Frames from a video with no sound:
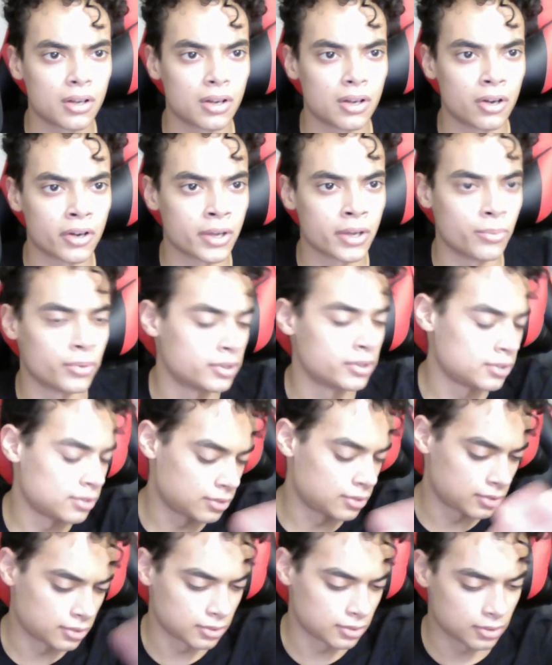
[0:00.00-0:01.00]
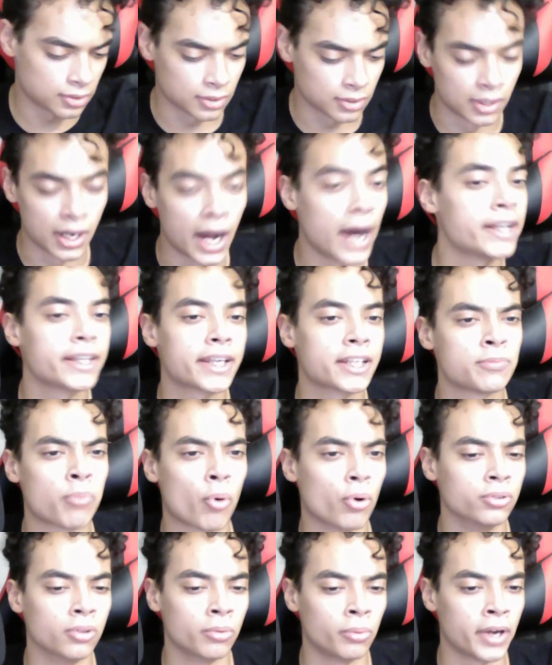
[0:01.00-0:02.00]
Okay, well, I didn't get
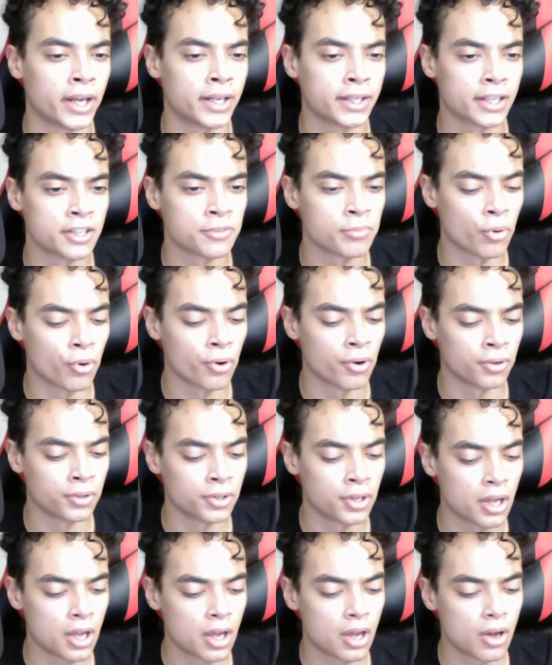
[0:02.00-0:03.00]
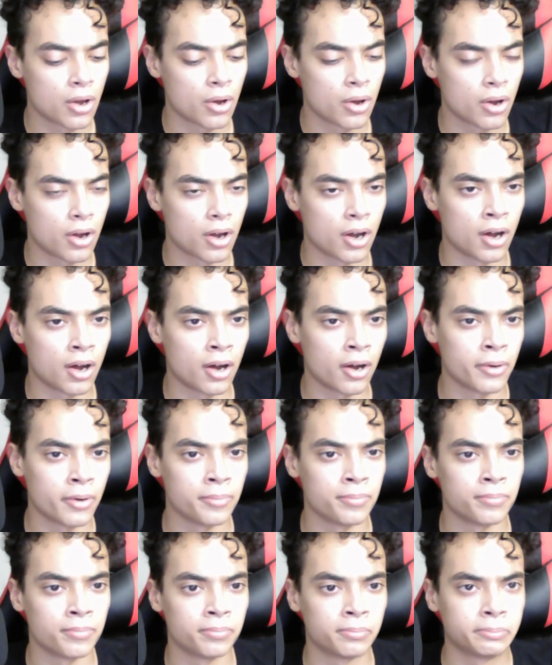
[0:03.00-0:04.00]
spoiled. Don't worry, I didn't get spoiled.
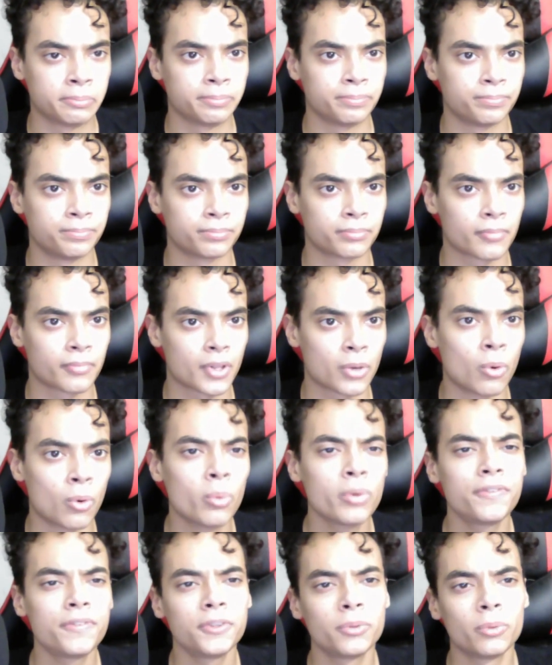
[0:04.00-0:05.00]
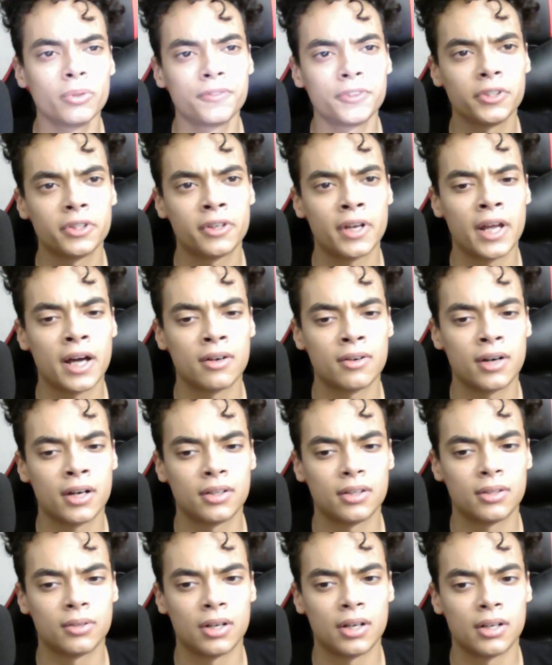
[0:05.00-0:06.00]
Um, well, we'll figure, we'll figure it out.
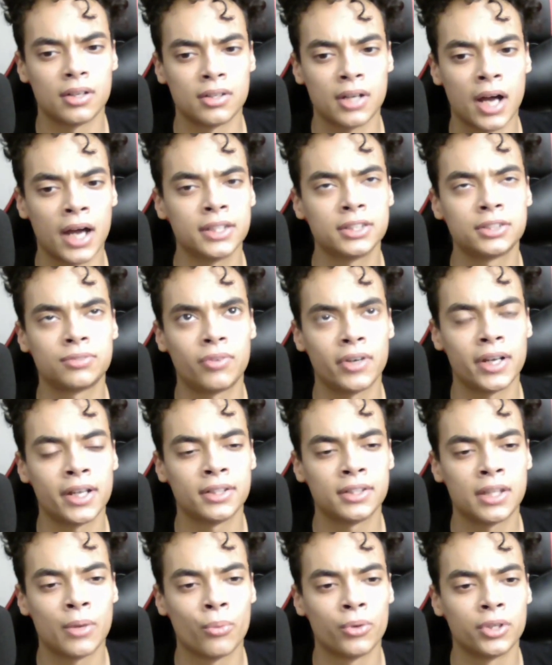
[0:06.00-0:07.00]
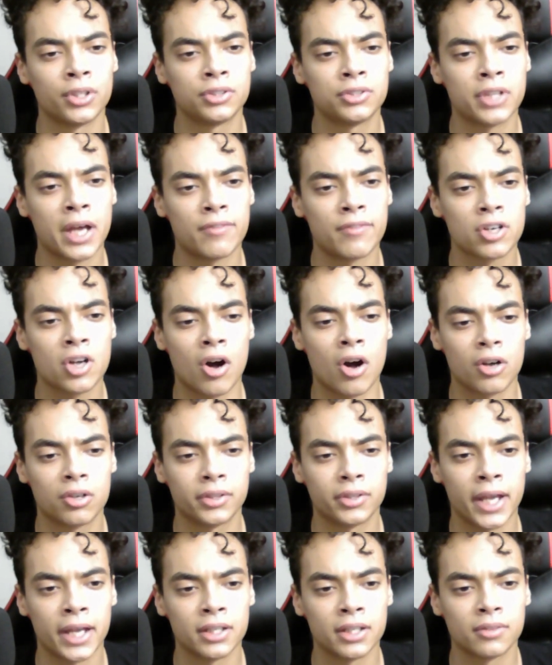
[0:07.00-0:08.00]
I just read they wanted to have a
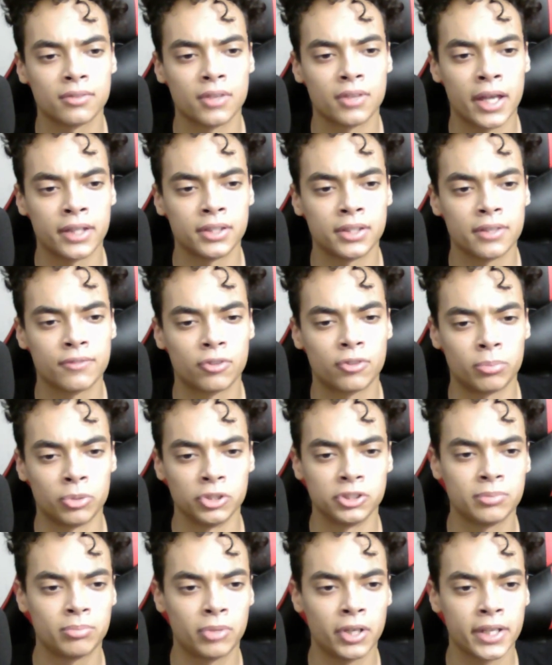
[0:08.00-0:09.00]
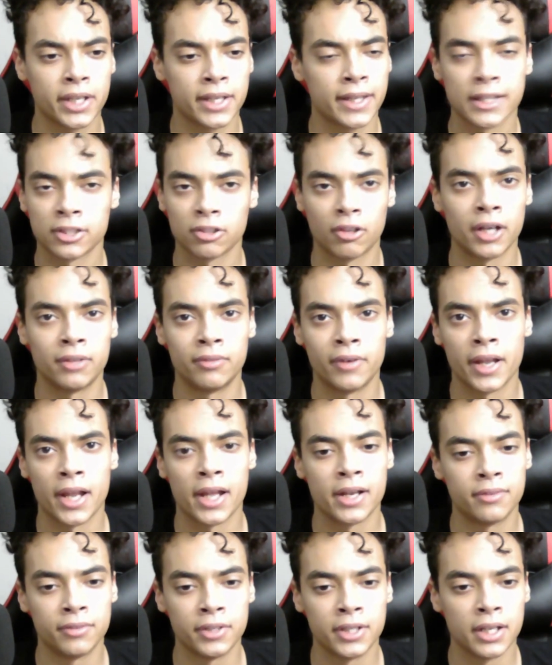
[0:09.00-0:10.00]
concrete ending ending for Prison Break, and that's all I read.
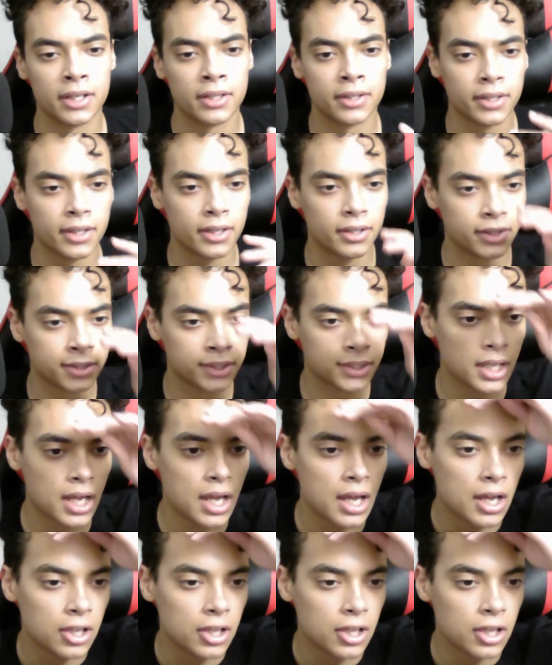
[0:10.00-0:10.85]
I didn't read anything else.